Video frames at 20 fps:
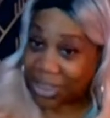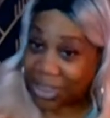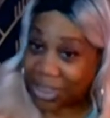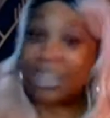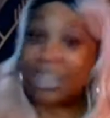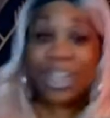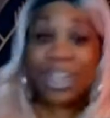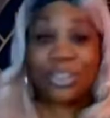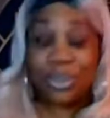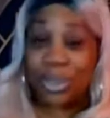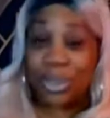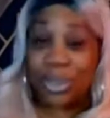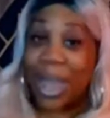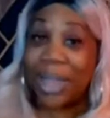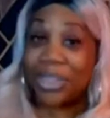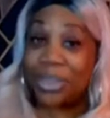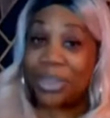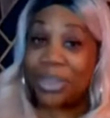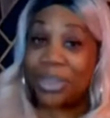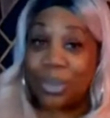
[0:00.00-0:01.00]
that you
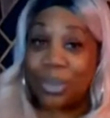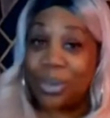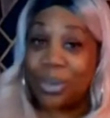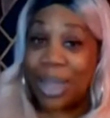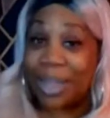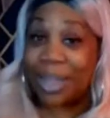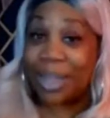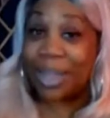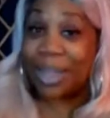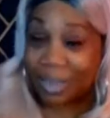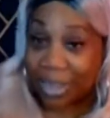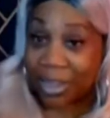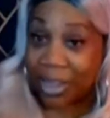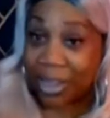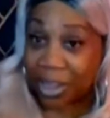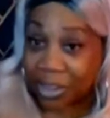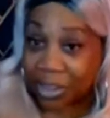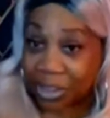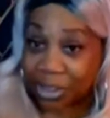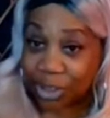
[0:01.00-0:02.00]
guys do not see
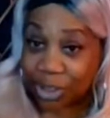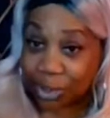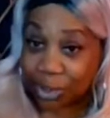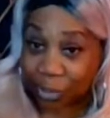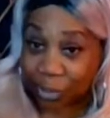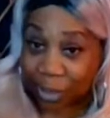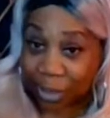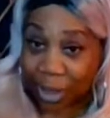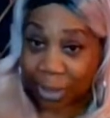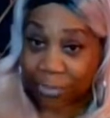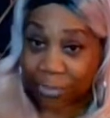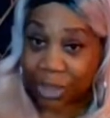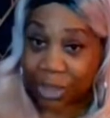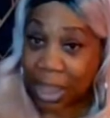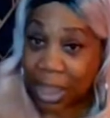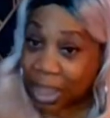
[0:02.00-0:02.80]
in the streams.